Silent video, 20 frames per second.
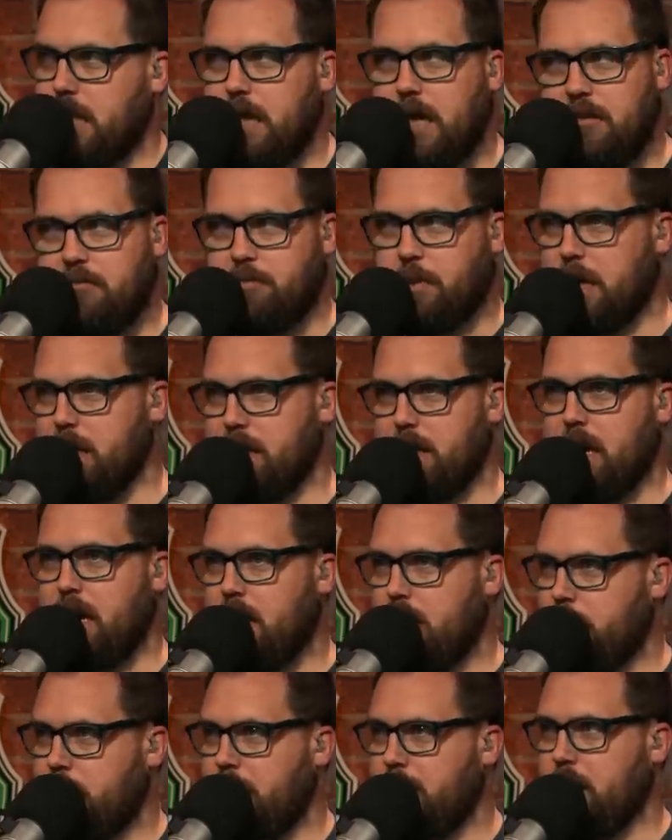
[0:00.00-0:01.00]
I love playing the
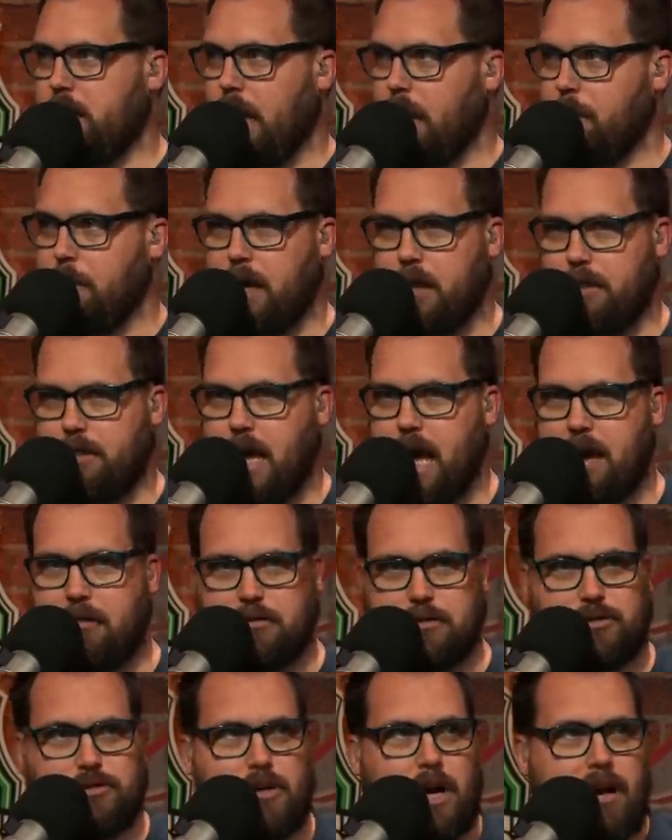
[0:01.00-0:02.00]
A D P game. I, the
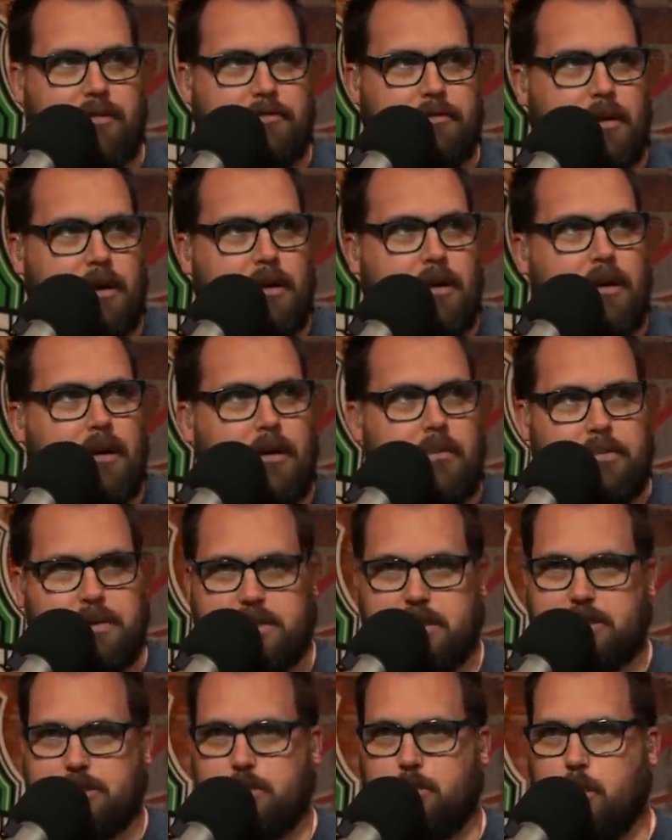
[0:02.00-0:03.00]
average draft
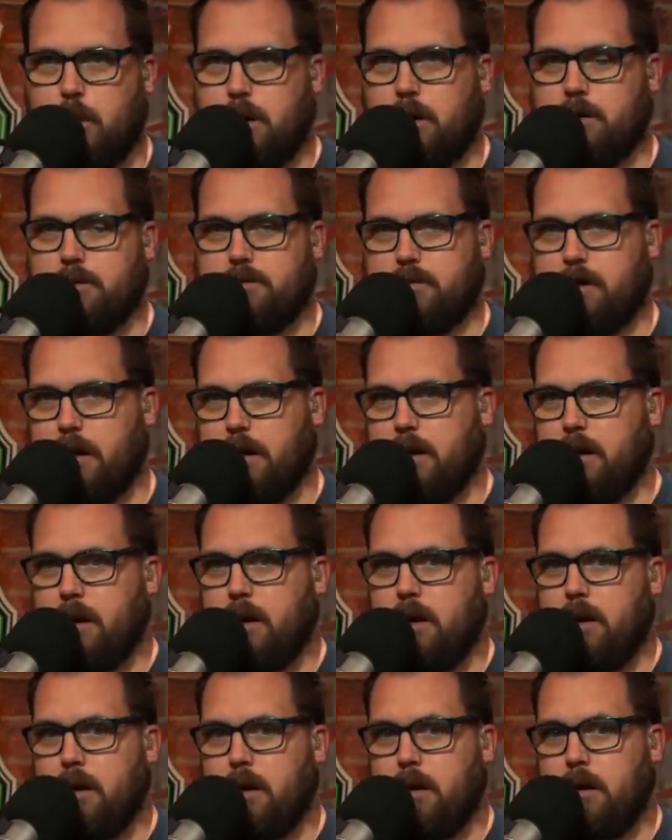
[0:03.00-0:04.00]
position where it's like,
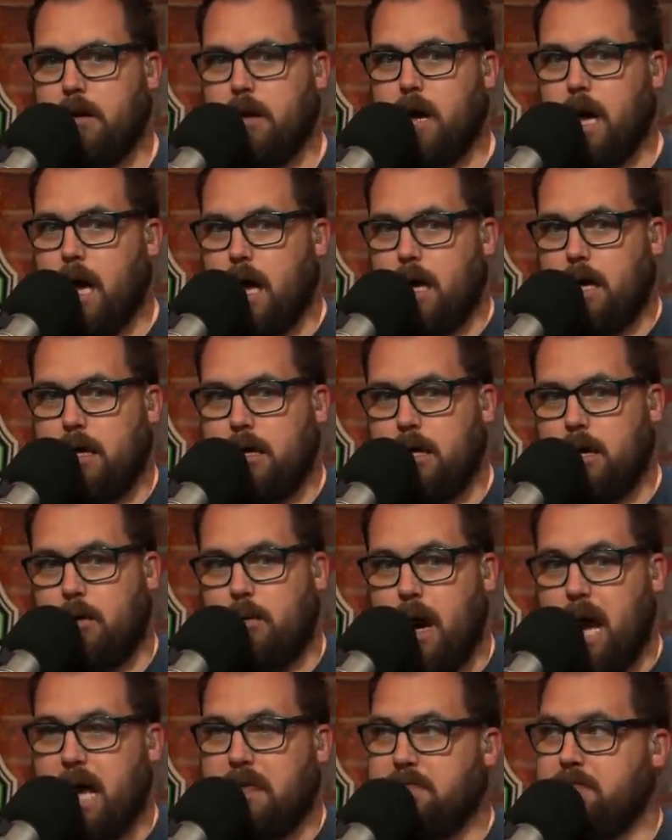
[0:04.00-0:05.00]
uh, you
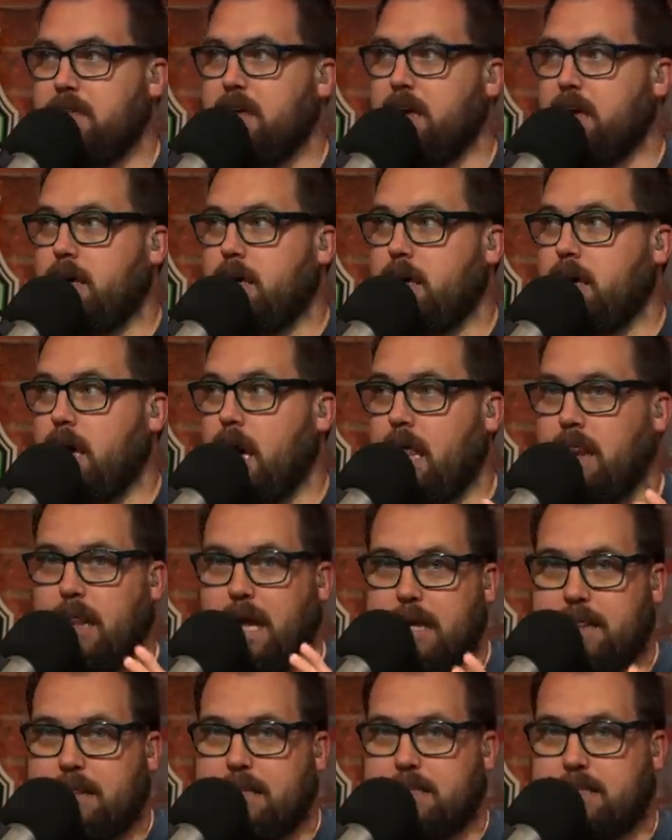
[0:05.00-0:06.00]
know, I think I
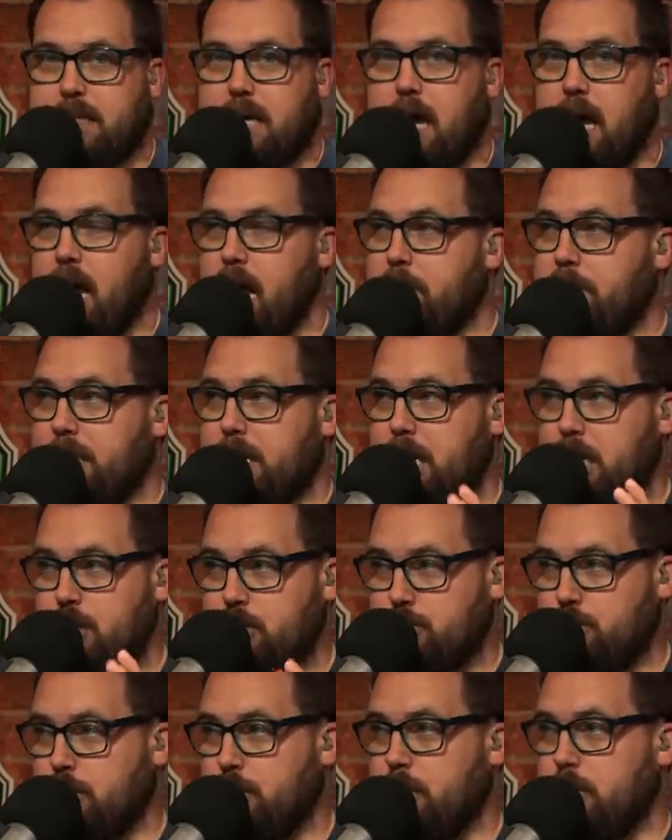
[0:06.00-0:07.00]
like this guy, but he
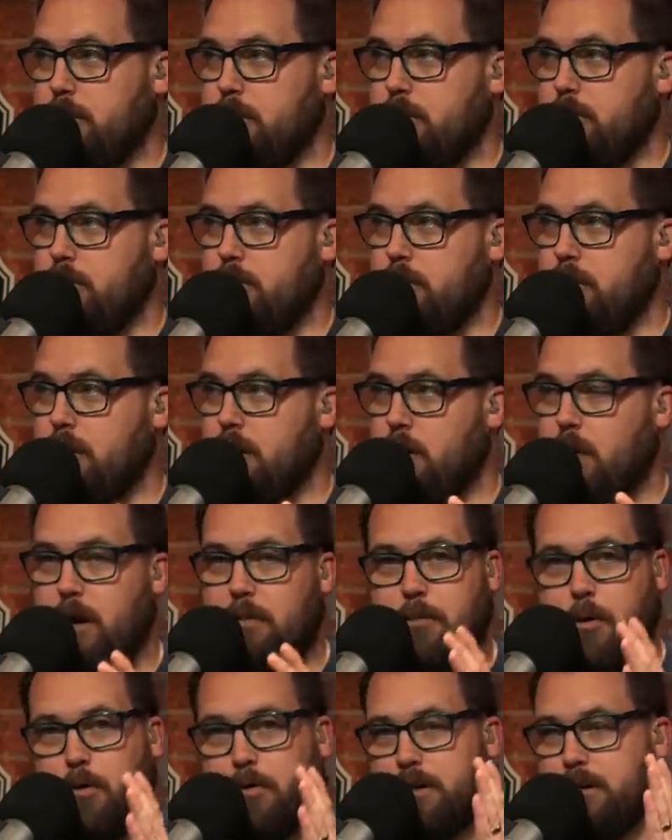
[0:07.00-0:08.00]
should you know,
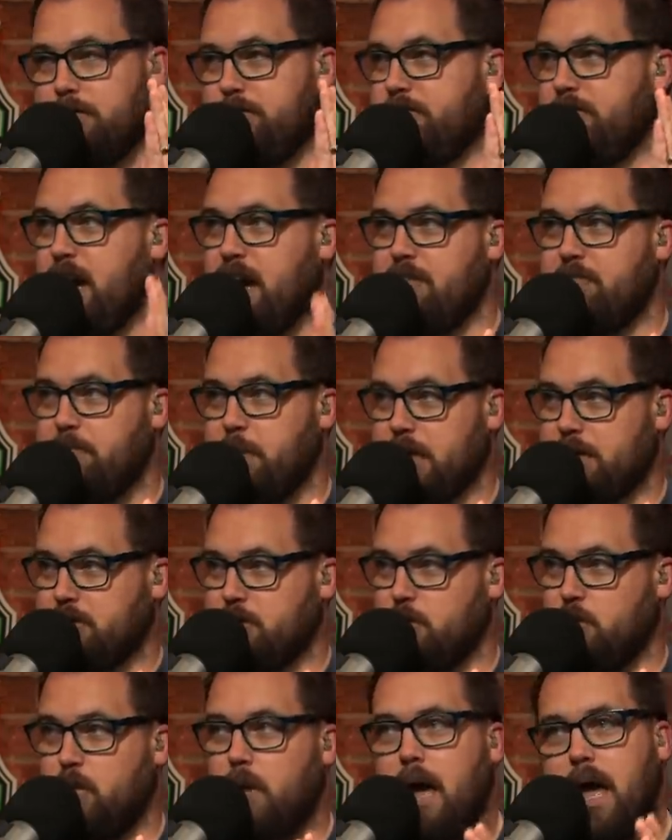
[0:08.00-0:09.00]
I'm only five picks
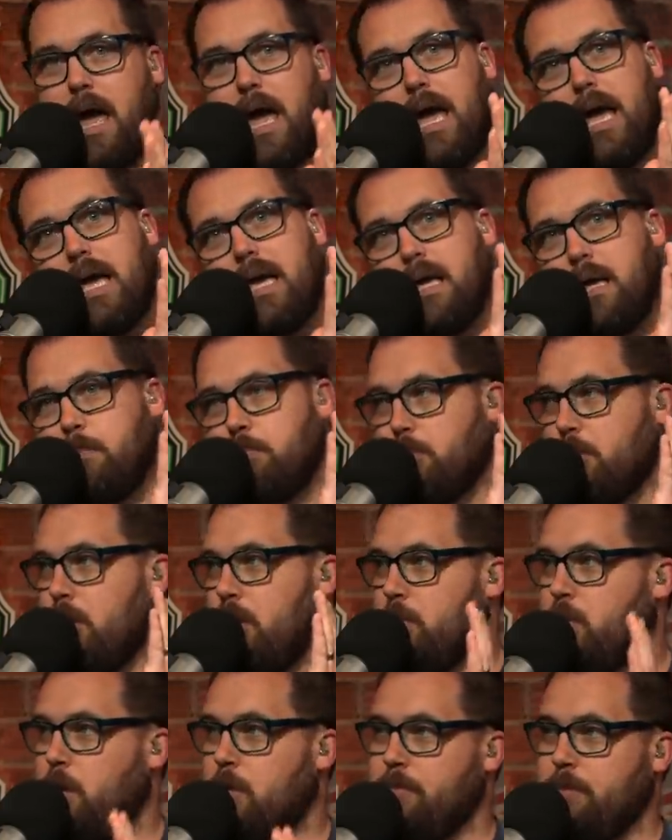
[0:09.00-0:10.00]
away. He
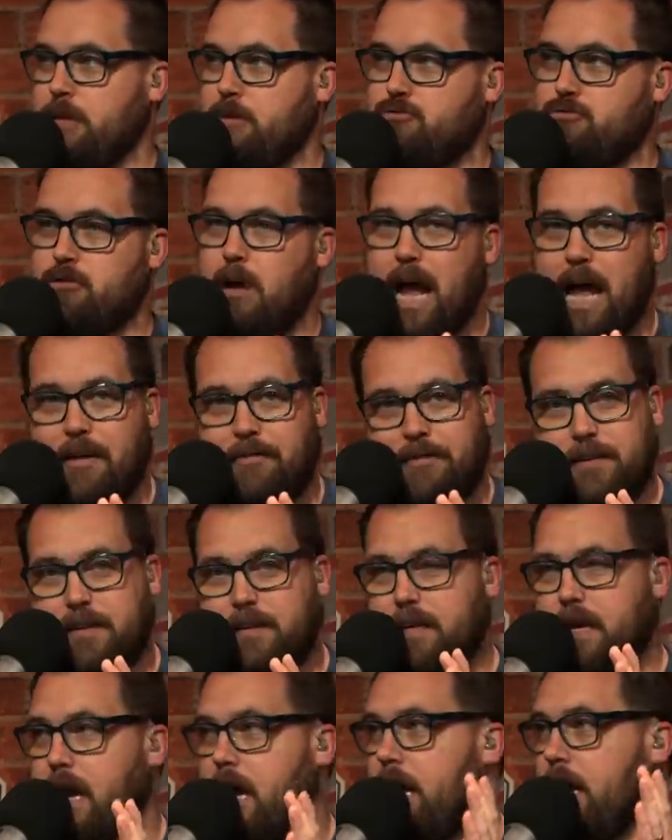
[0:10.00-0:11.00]
probably won't be
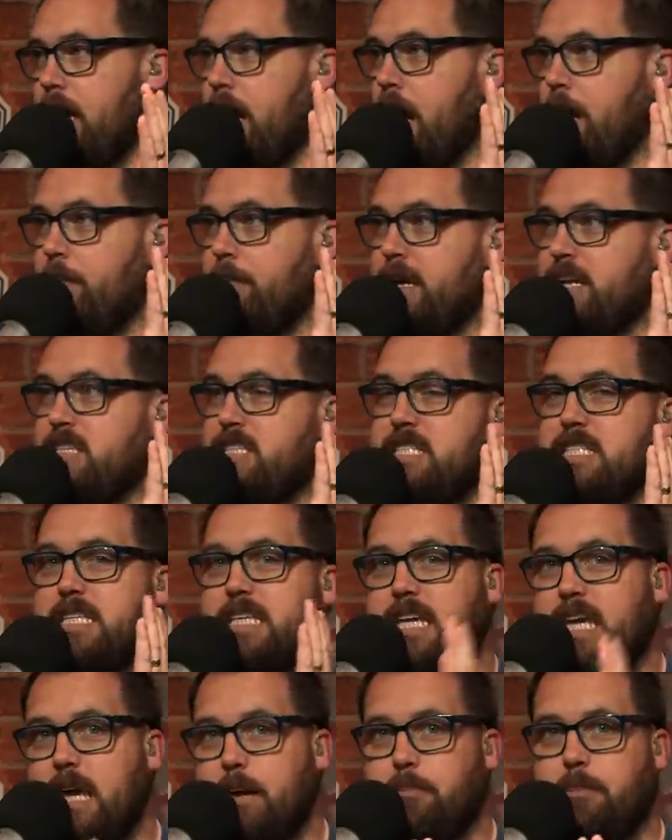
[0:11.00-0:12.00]
drafted yet. I'm going to
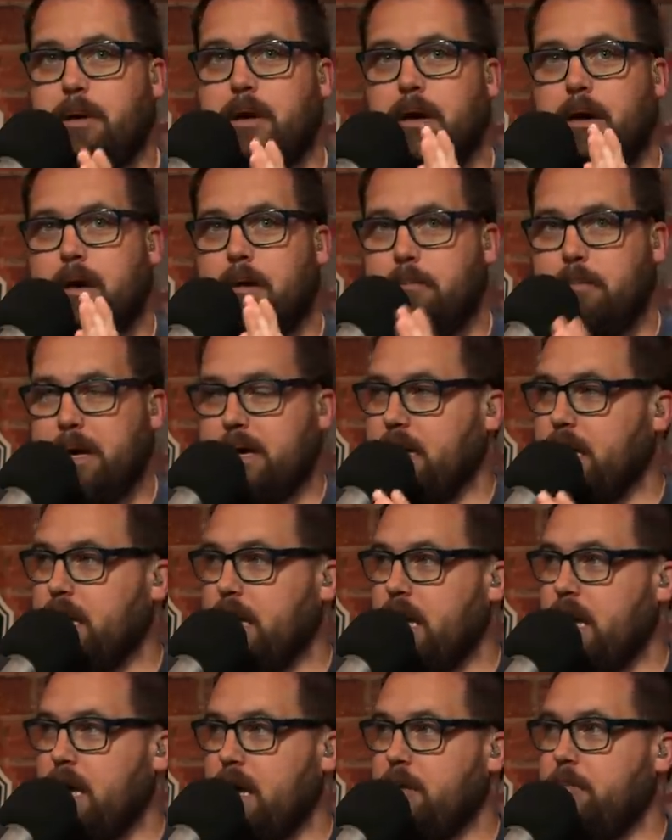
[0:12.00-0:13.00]
skip
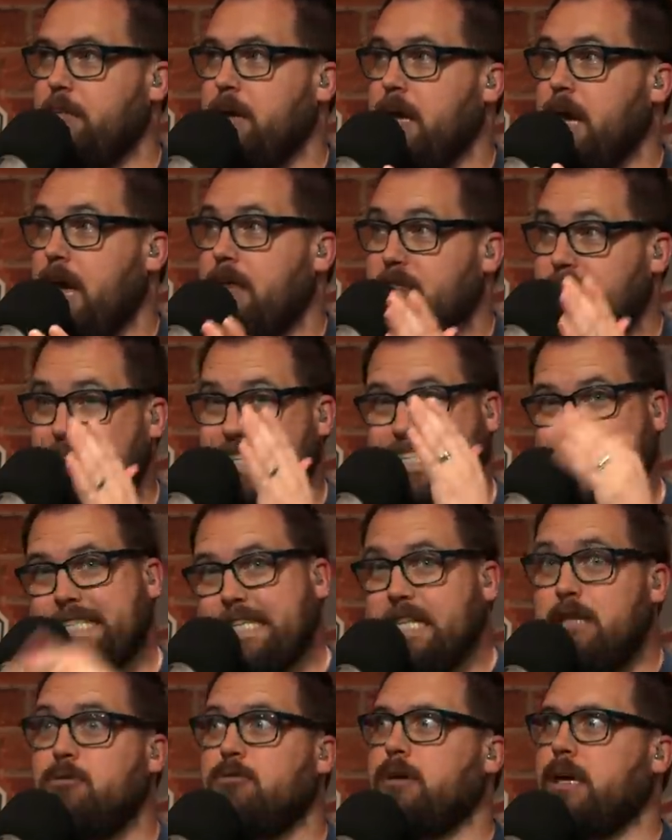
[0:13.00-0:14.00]
picking him, and then I
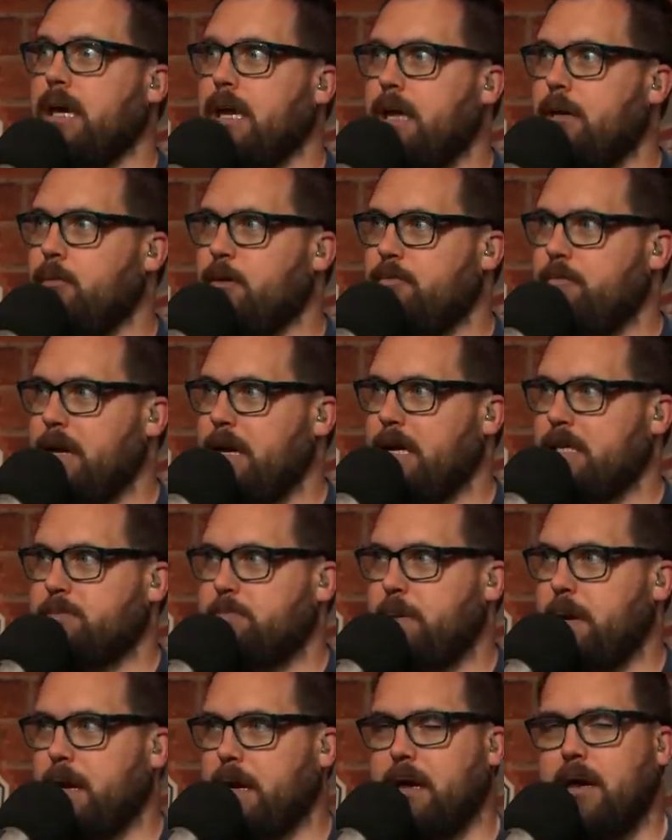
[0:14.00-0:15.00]
still get him with my
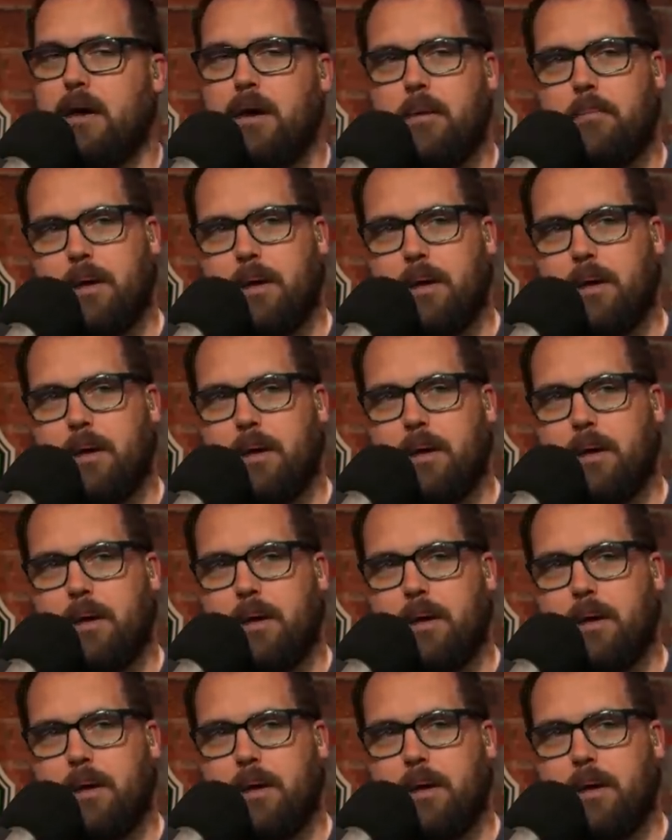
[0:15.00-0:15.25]
next pick.